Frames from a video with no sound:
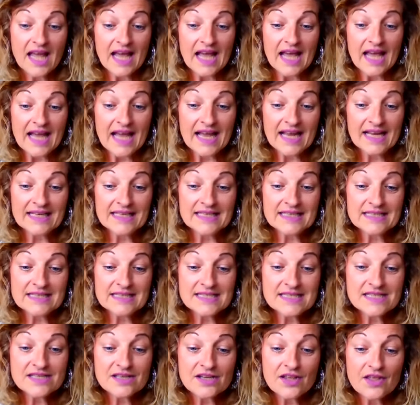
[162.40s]

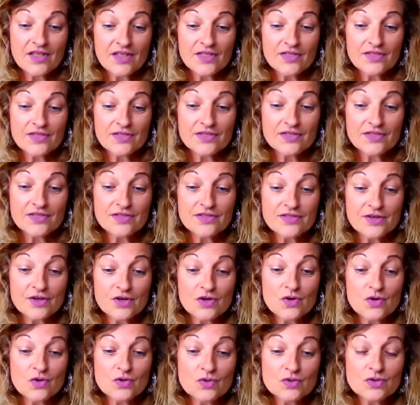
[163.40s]
And
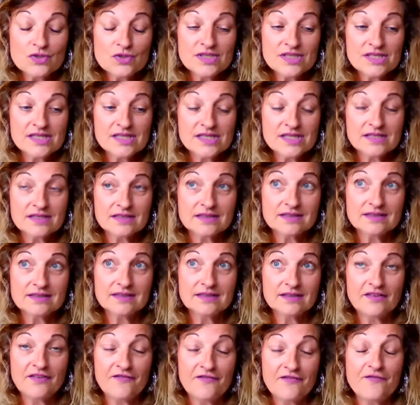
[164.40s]
those
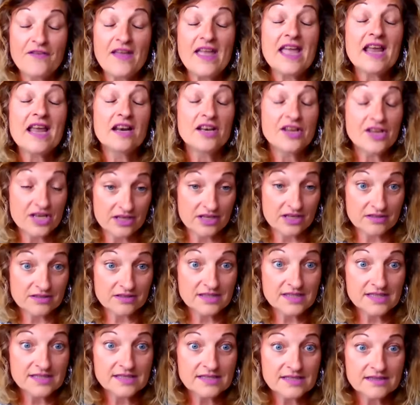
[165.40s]
mm-hmm.
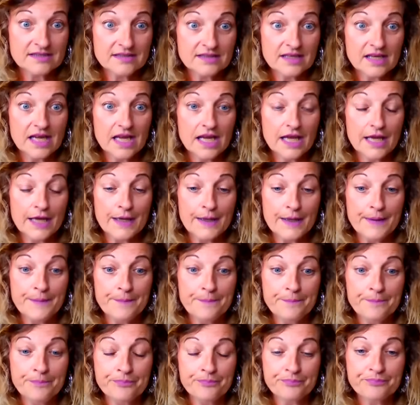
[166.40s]
failures
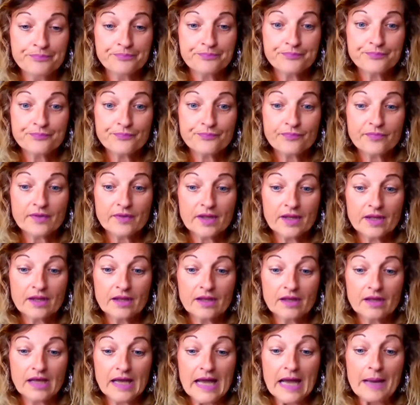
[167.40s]
um,
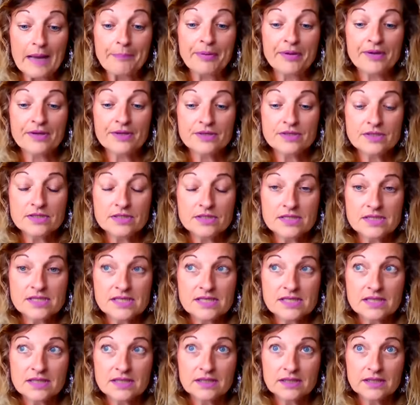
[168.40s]
happened
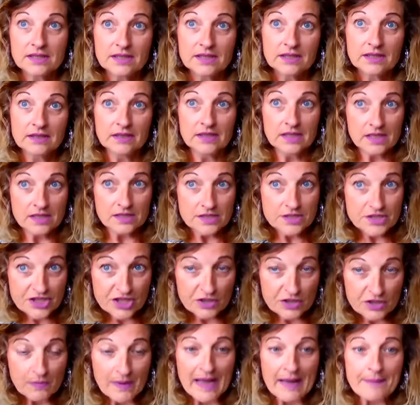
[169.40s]

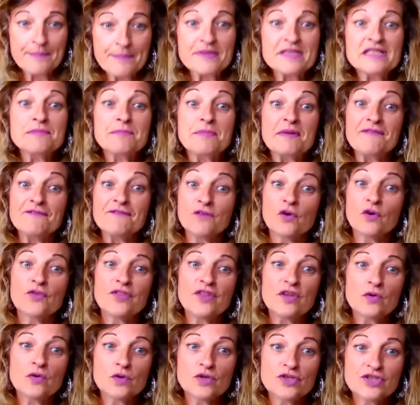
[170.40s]
two happened before
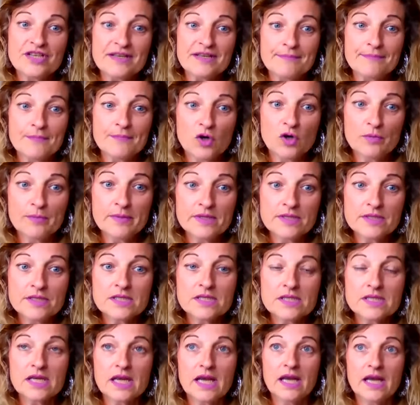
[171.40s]
the oh
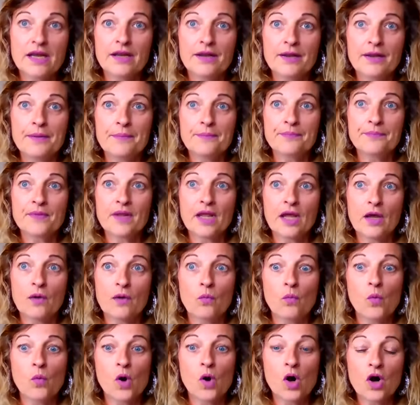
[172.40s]
moment um,
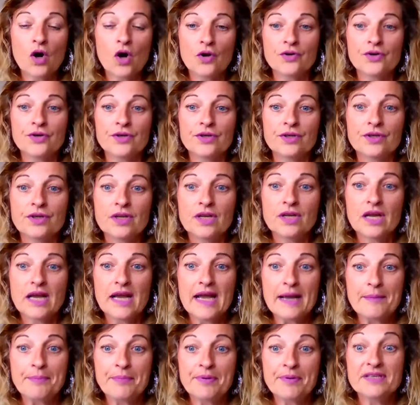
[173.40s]
and one
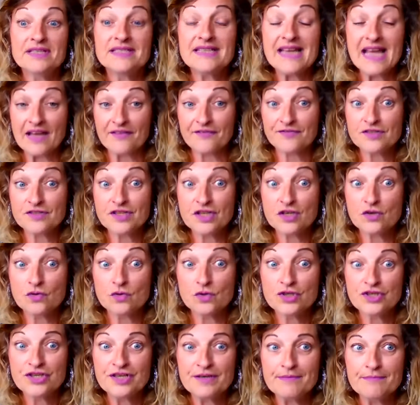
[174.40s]
happened after the oh
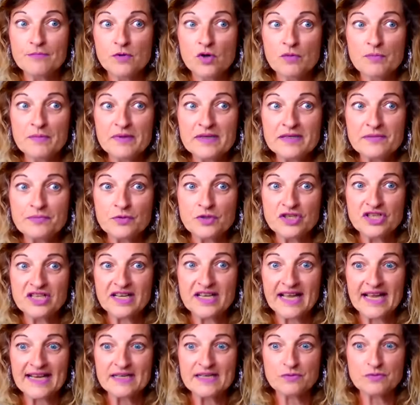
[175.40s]
moment which
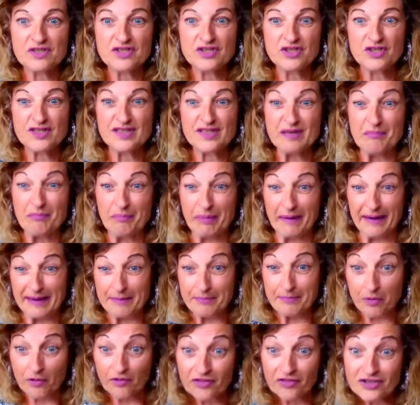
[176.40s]
kind of was just a
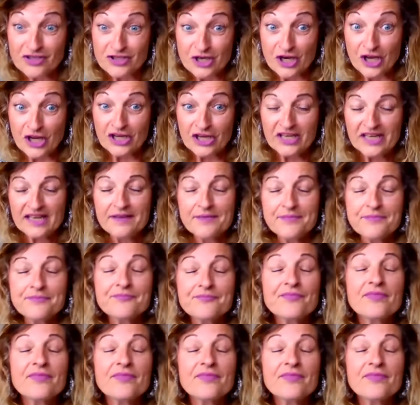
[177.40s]
blip on the journey